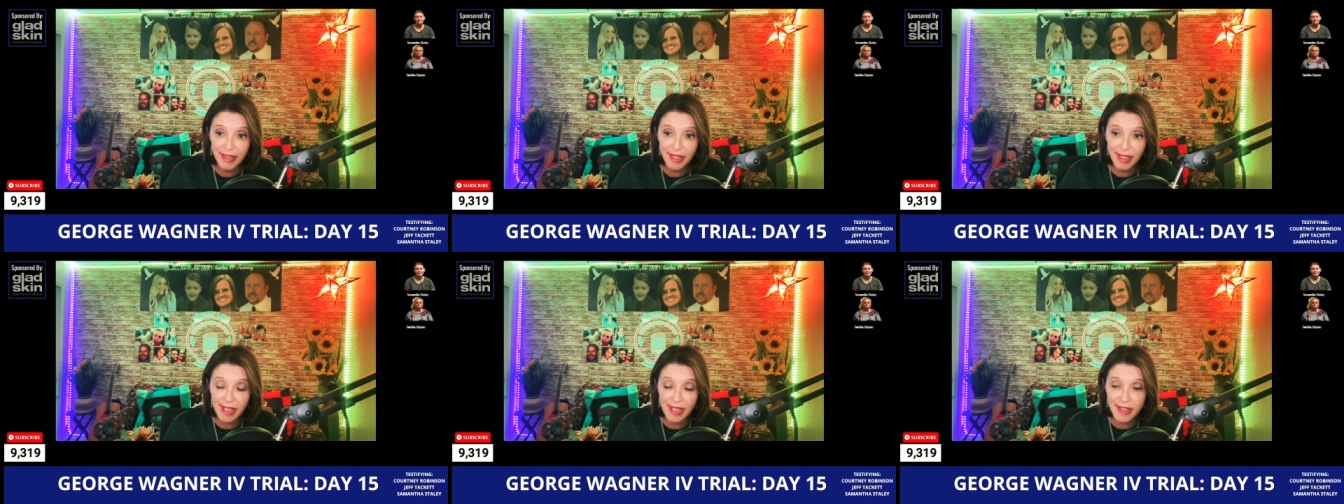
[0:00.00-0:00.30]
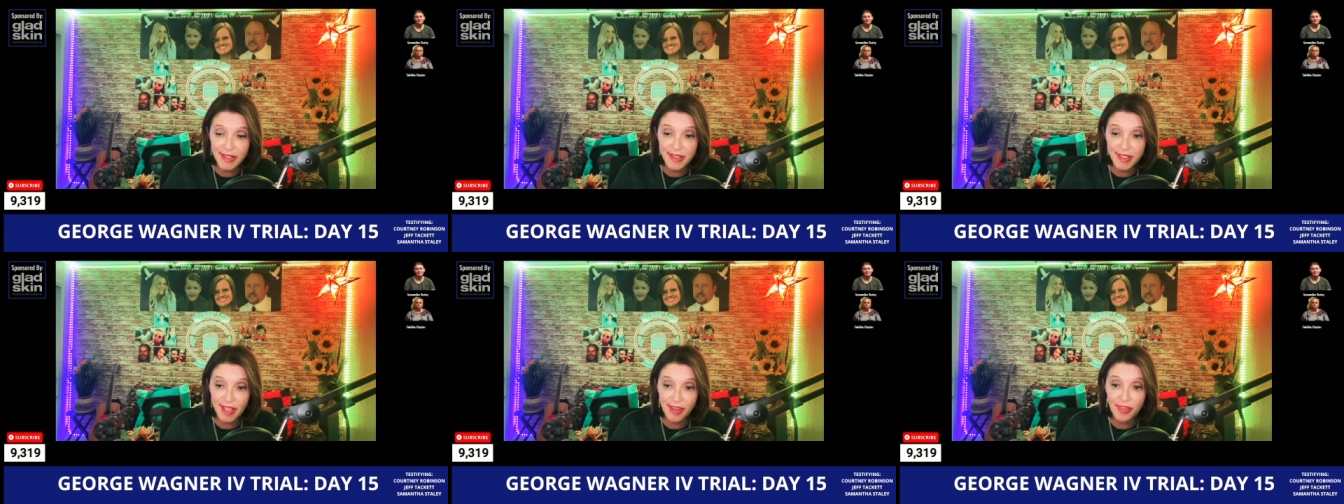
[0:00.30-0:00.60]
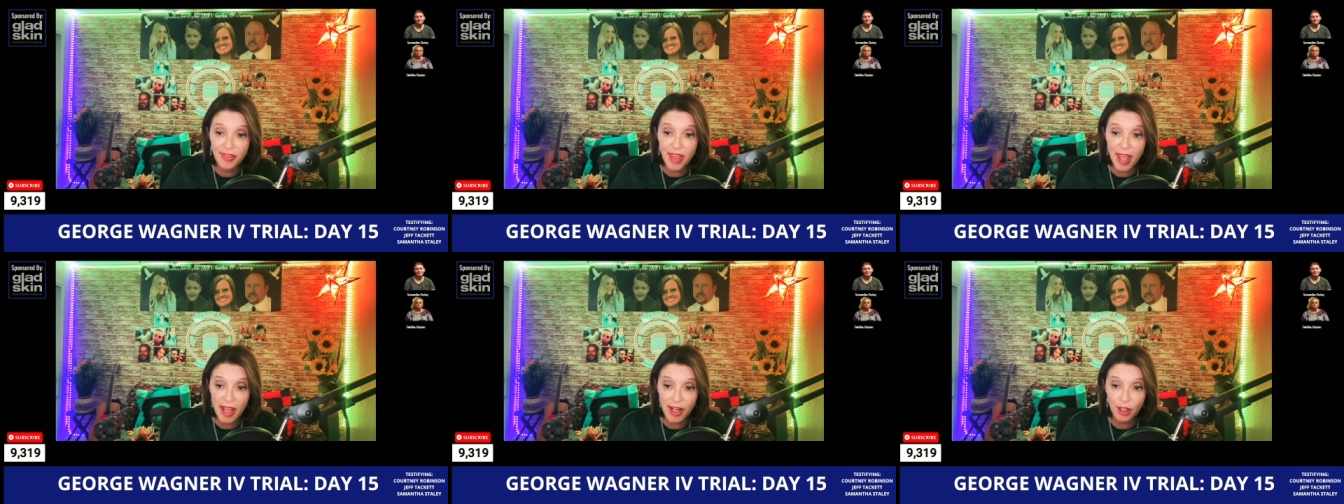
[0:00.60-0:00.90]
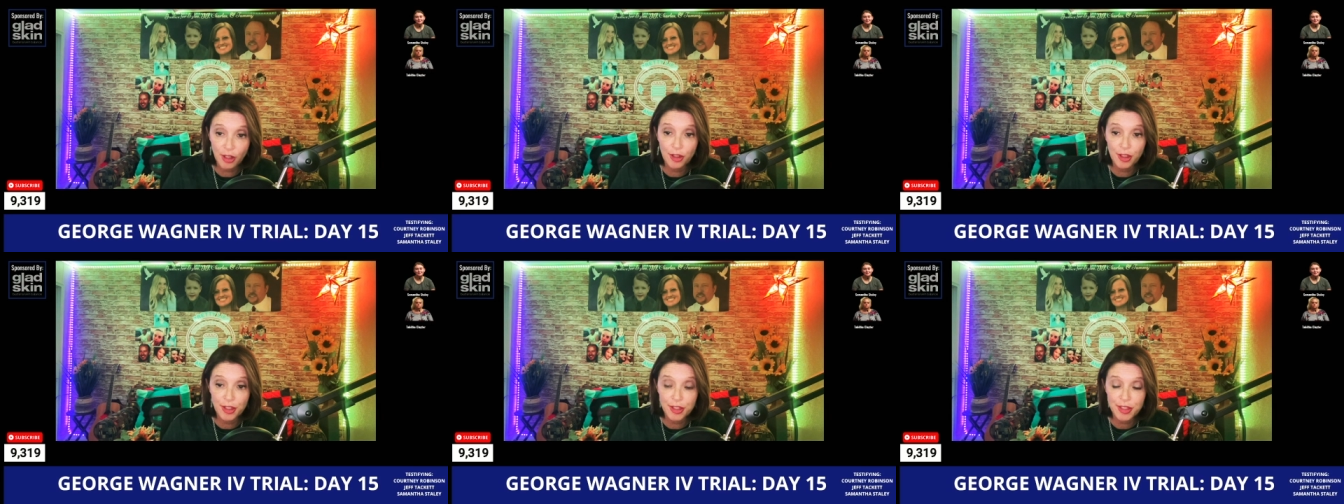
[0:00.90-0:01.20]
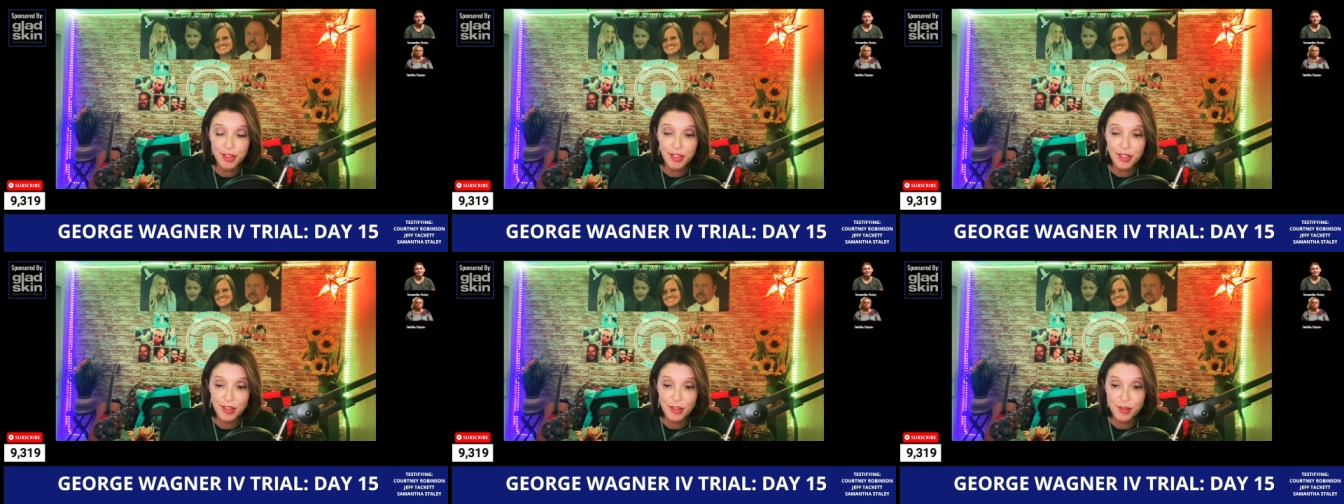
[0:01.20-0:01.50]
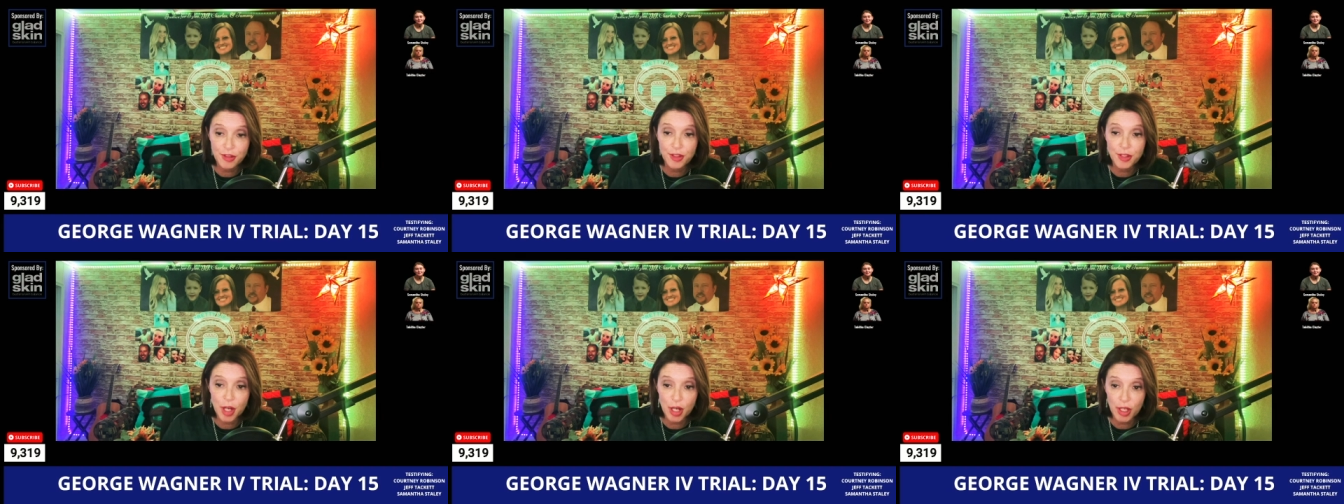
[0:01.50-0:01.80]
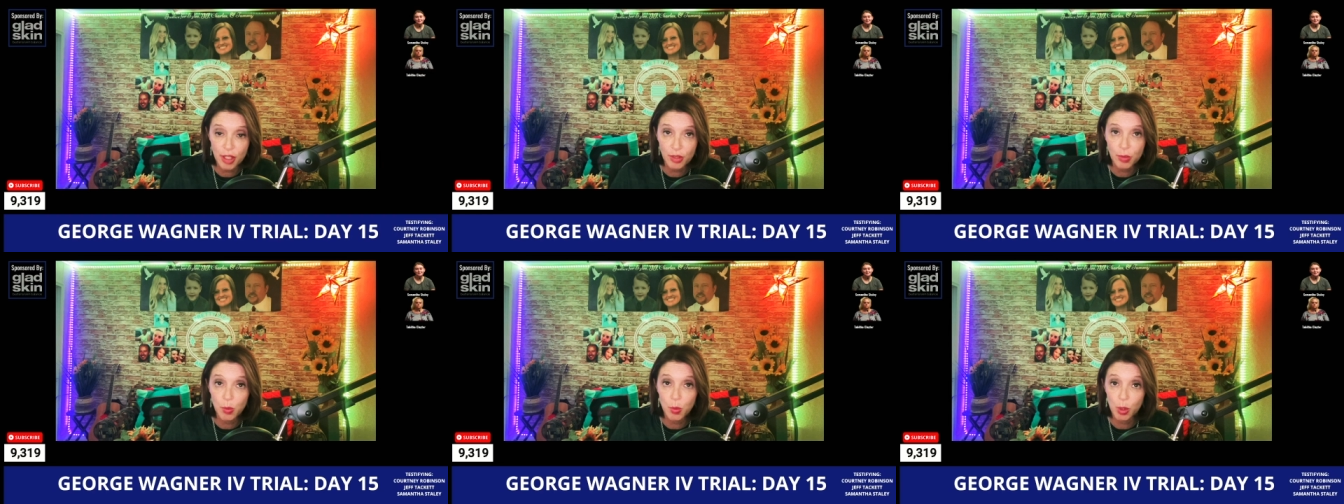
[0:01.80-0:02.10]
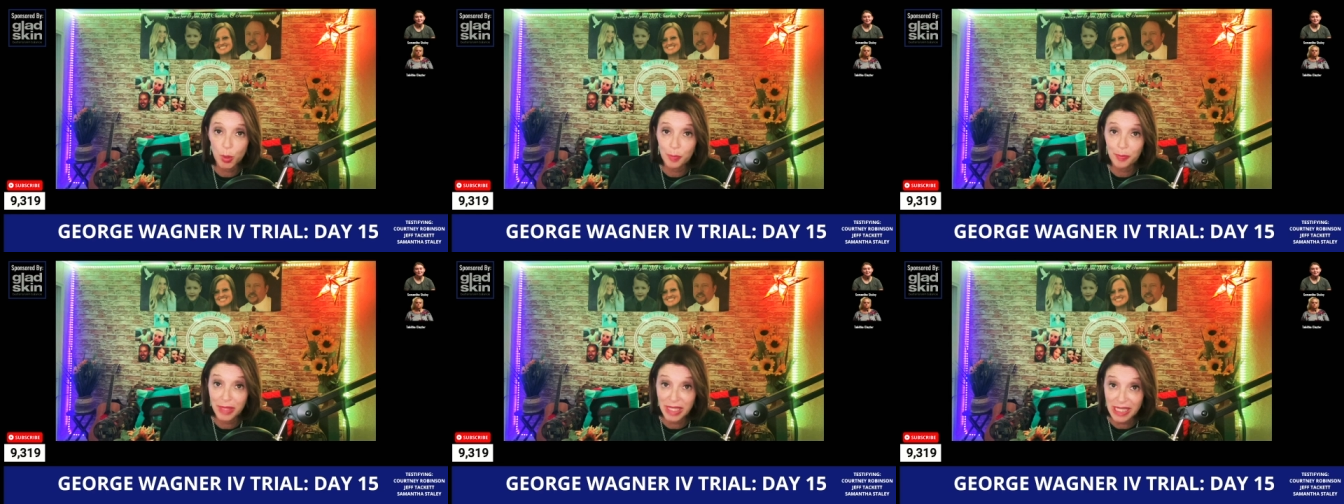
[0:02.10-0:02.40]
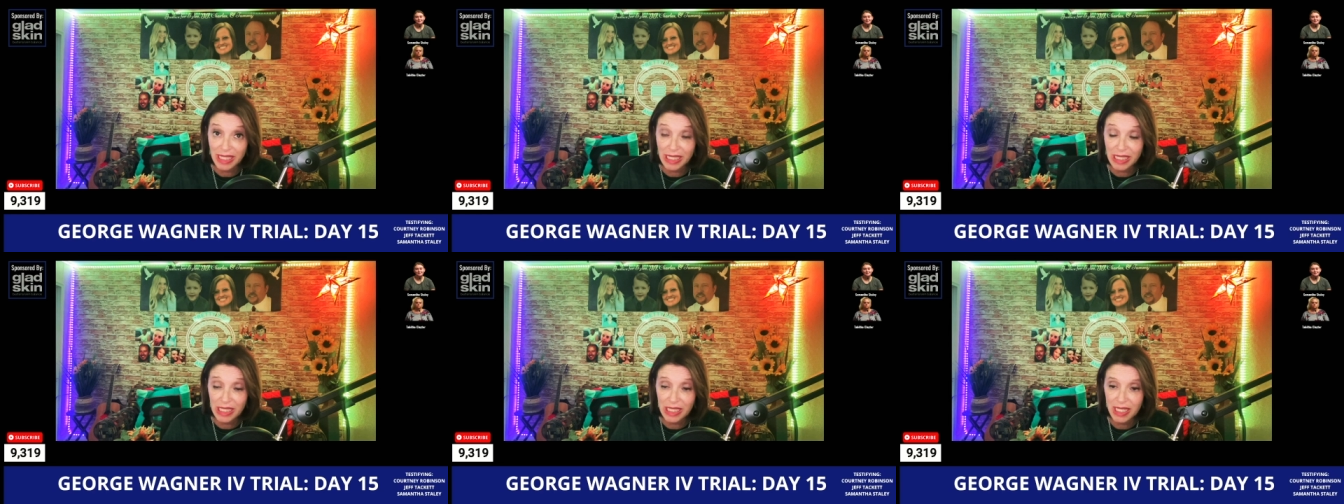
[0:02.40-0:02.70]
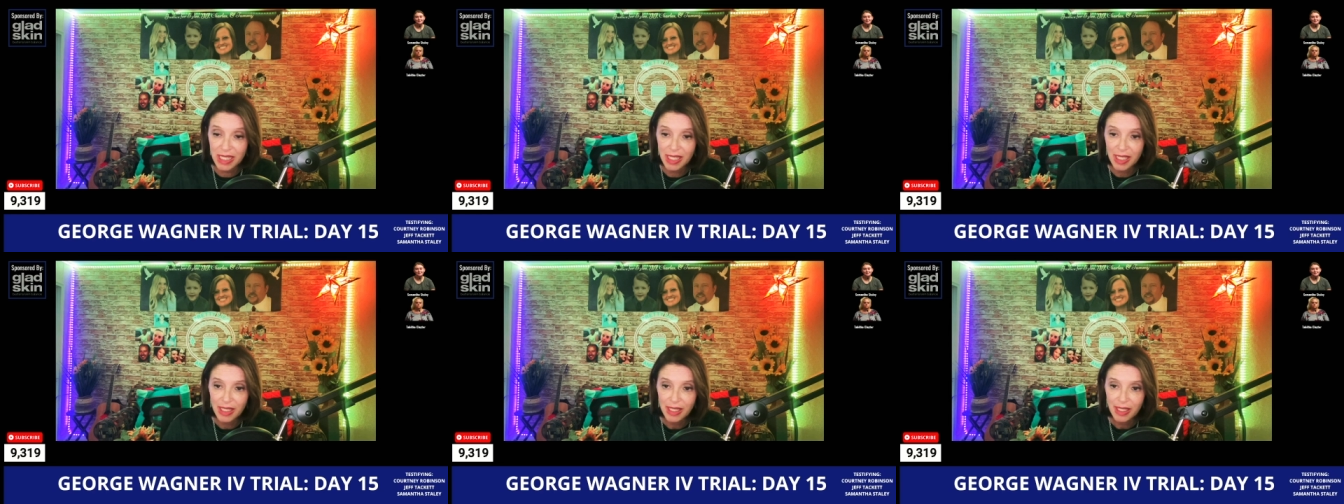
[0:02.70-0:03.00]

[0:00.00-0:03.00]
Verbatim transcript: And he said that Chris Sr.'s dogs were mean.